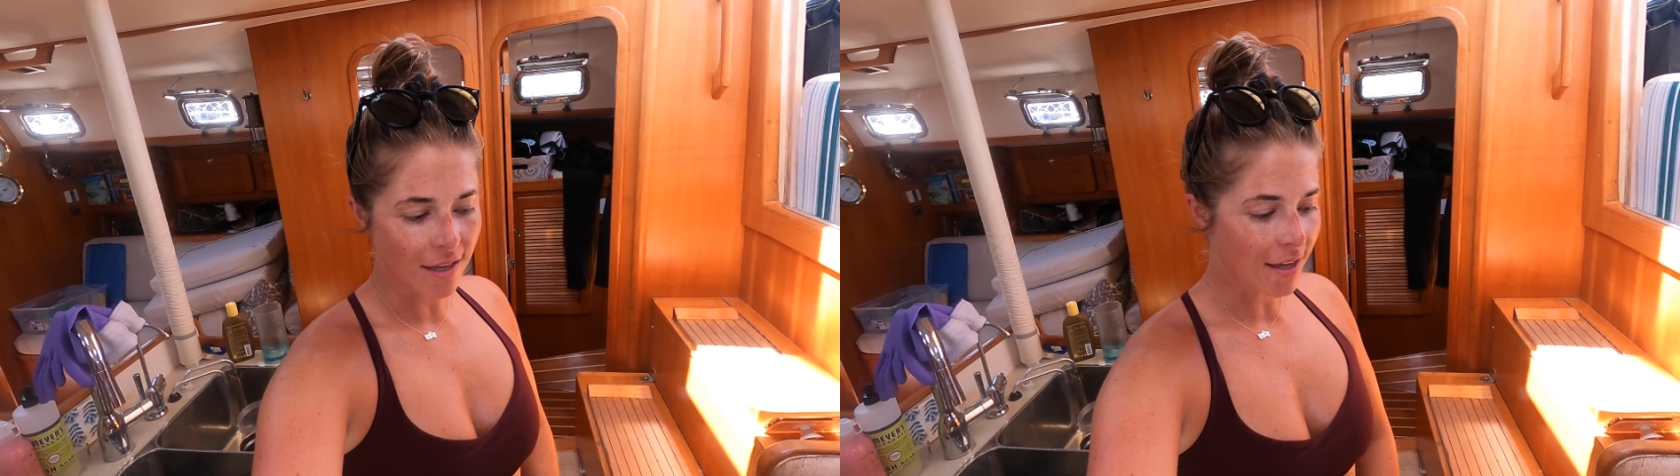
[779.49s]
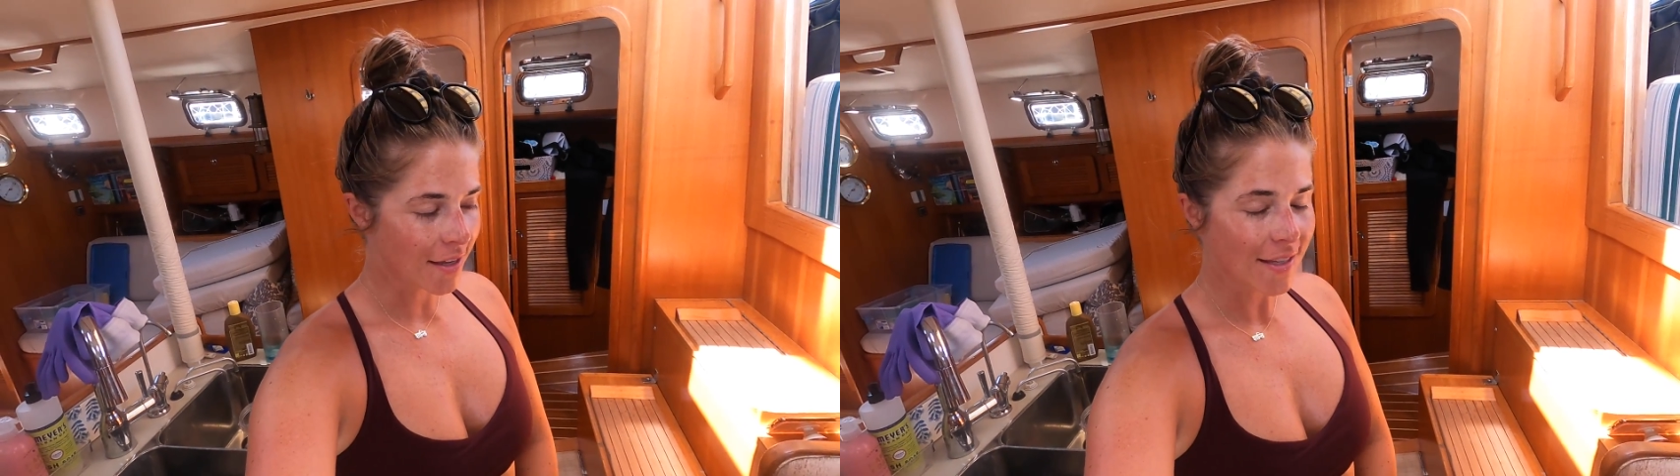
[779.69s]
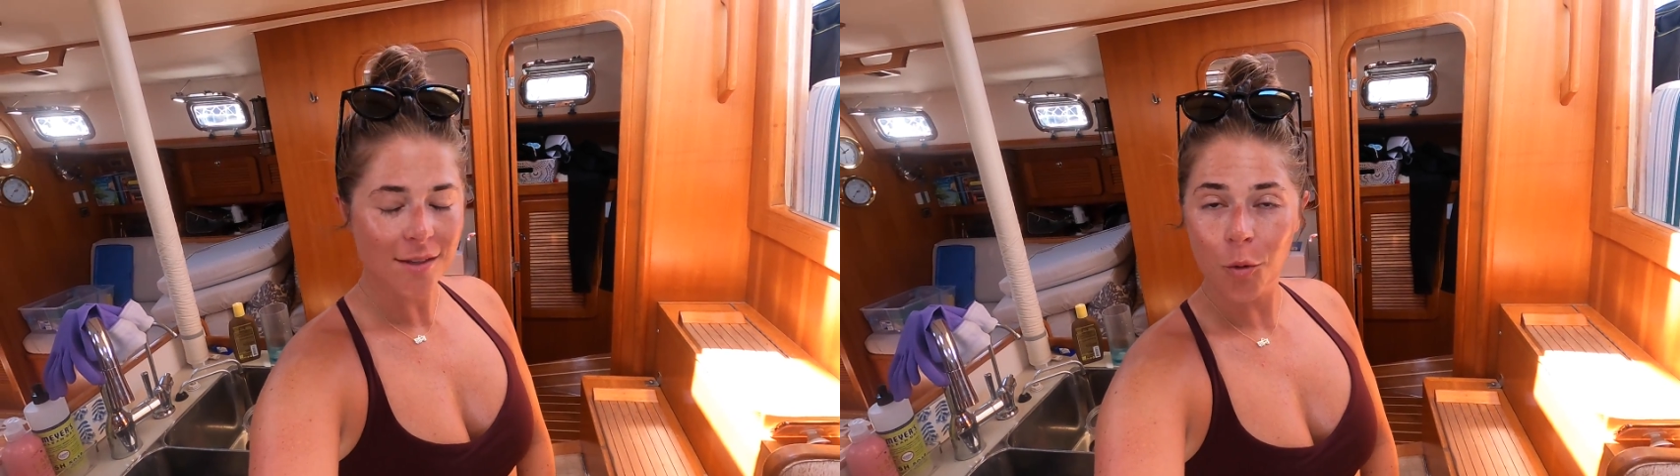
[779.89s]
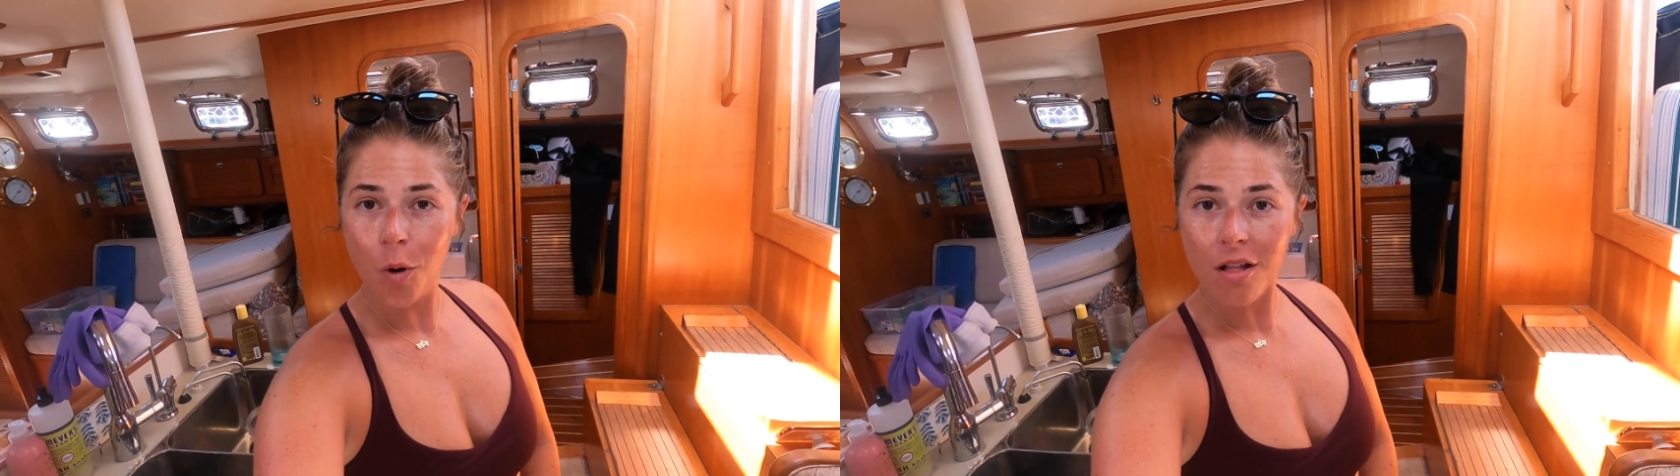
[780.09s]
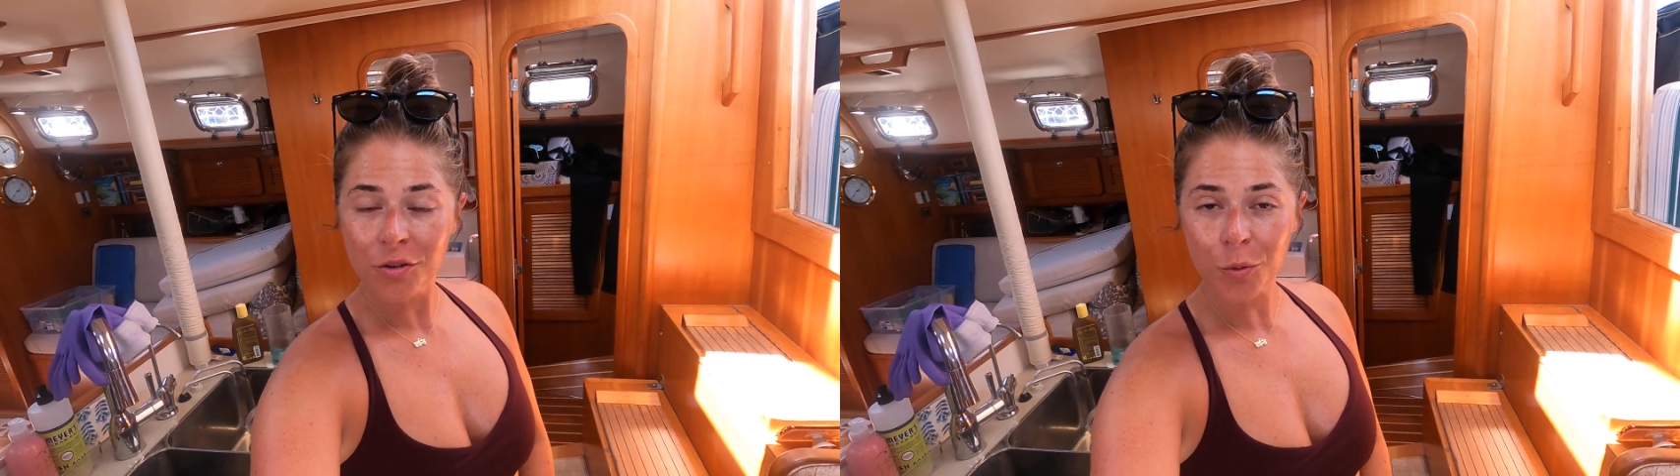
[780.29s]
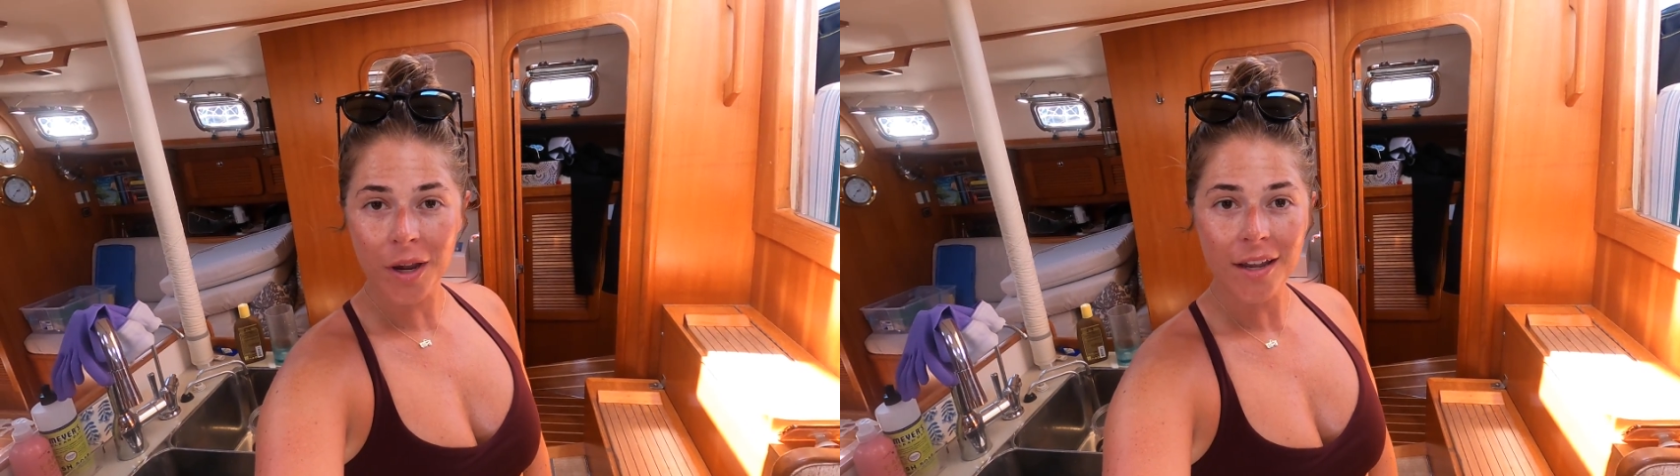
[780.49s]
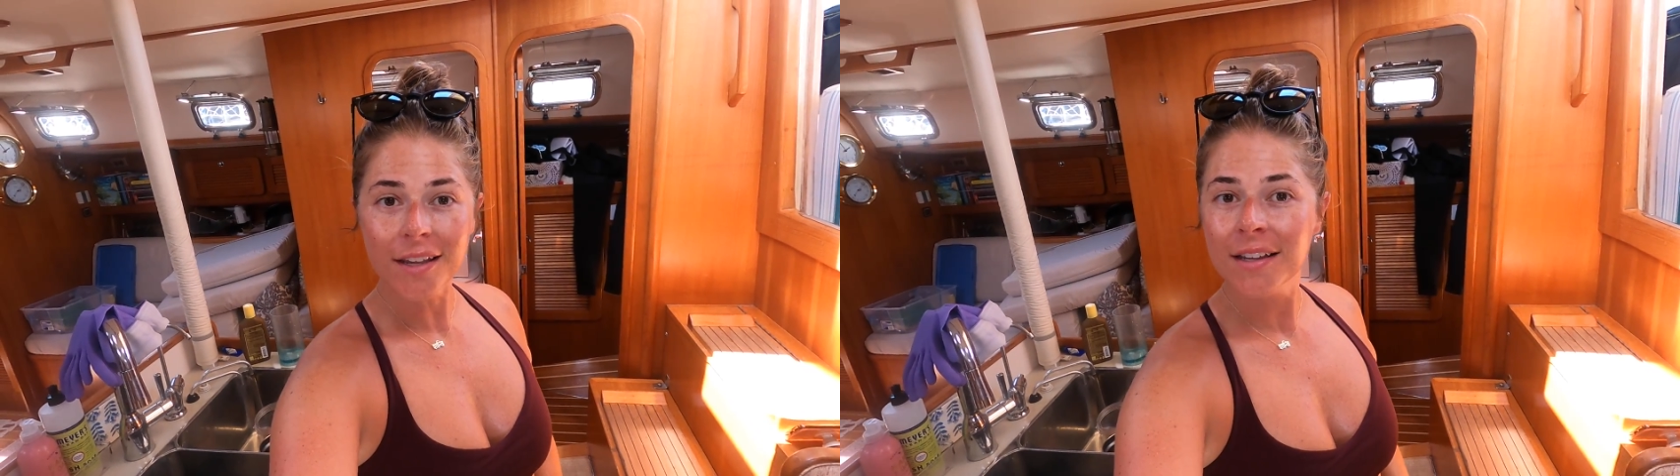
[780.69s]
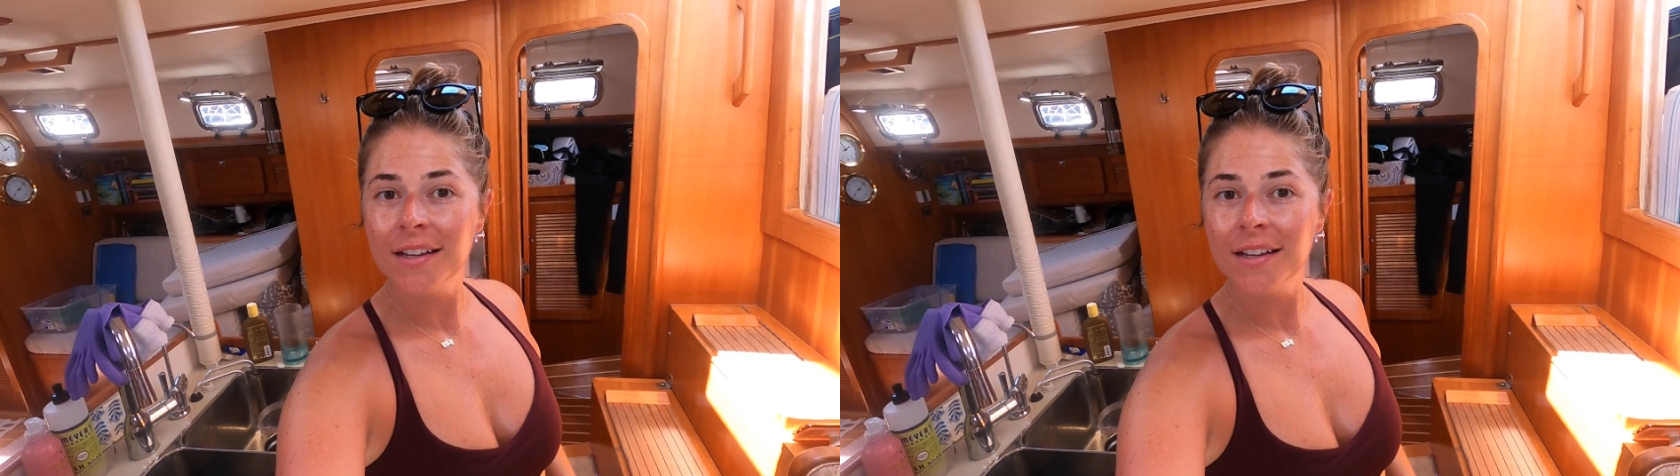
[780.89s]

is well underway.